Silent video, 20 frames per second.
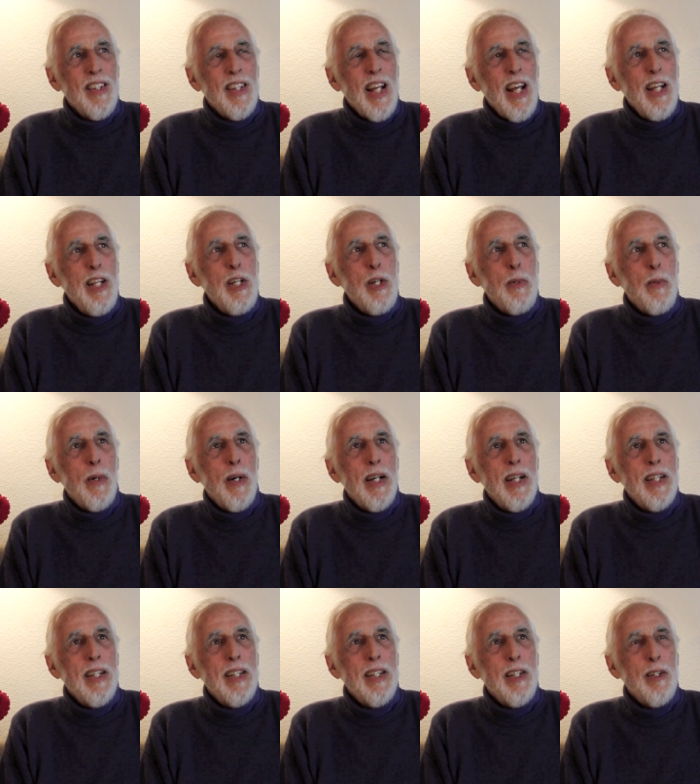
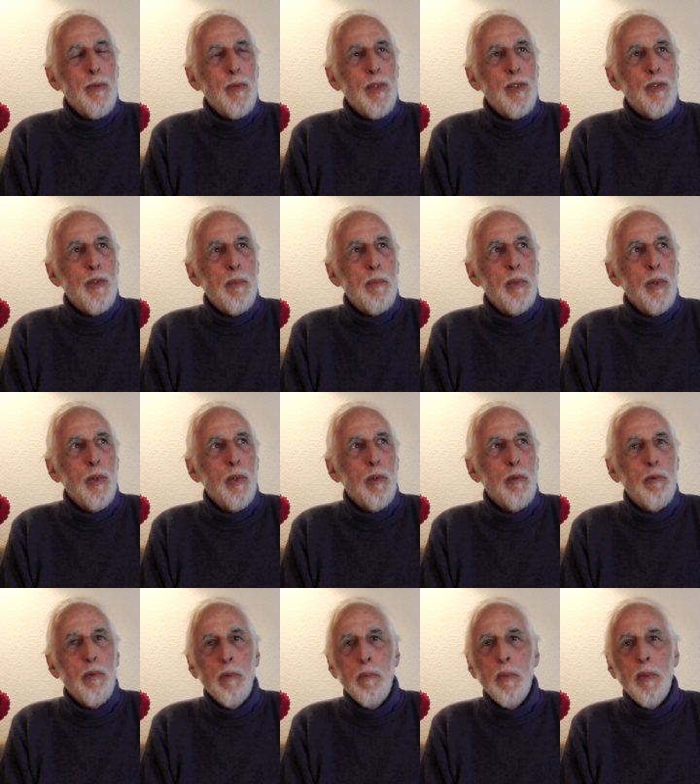anyway, it was a
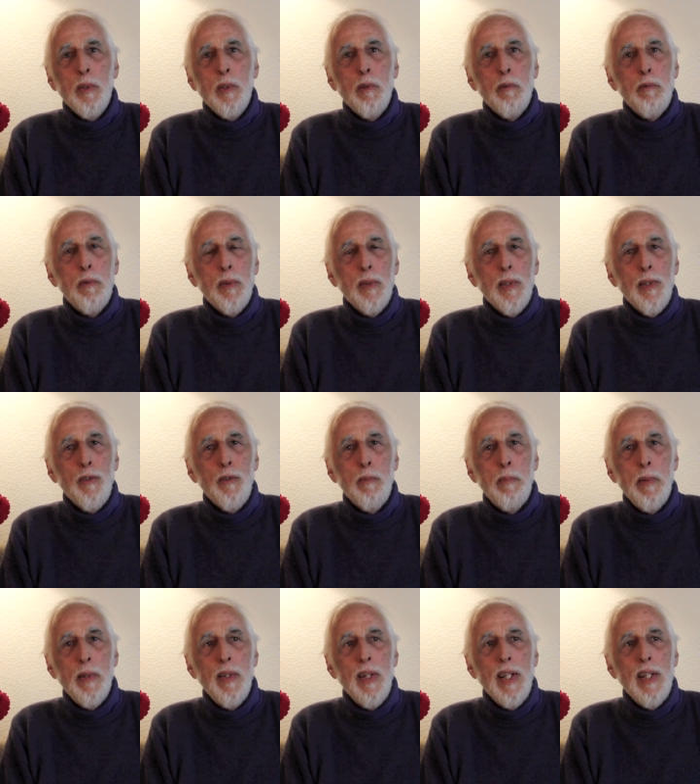beautiful, beautiful
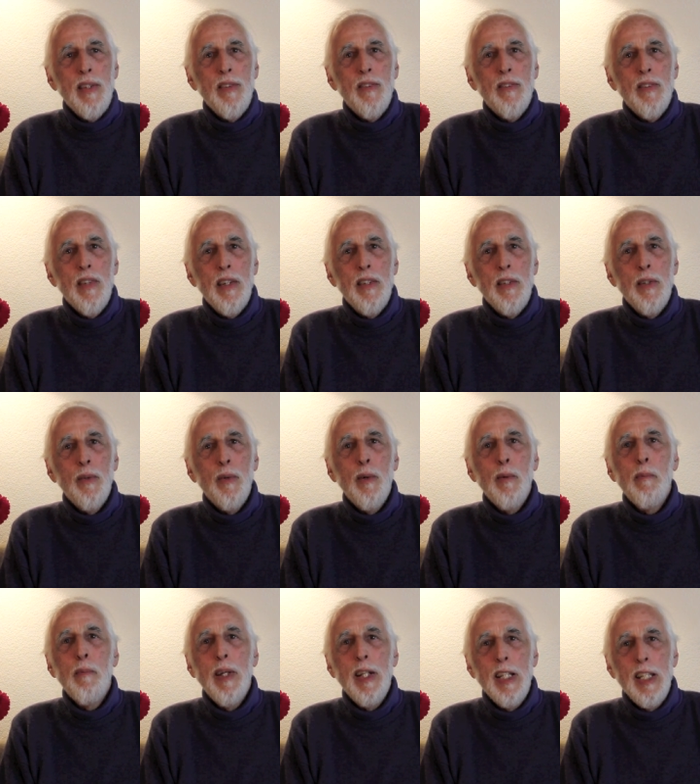experience, and there
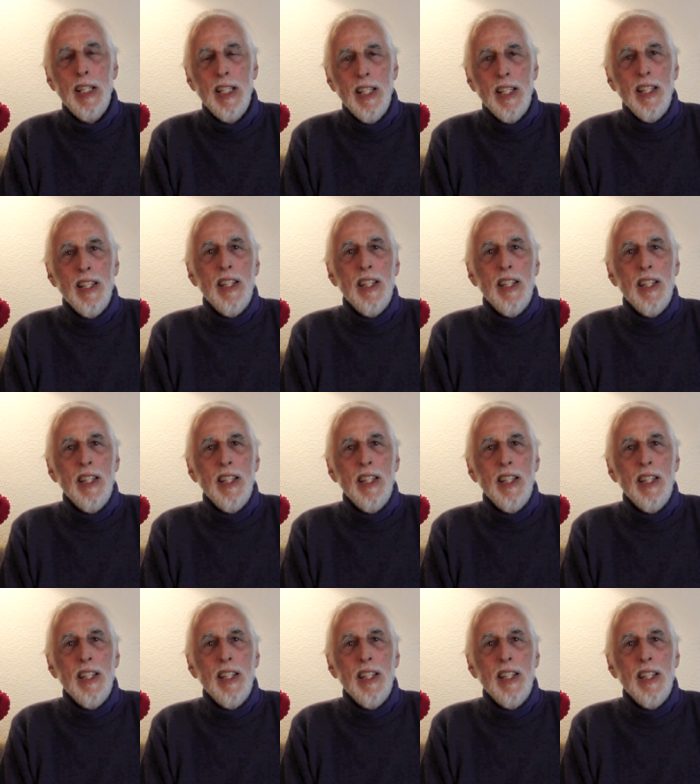were many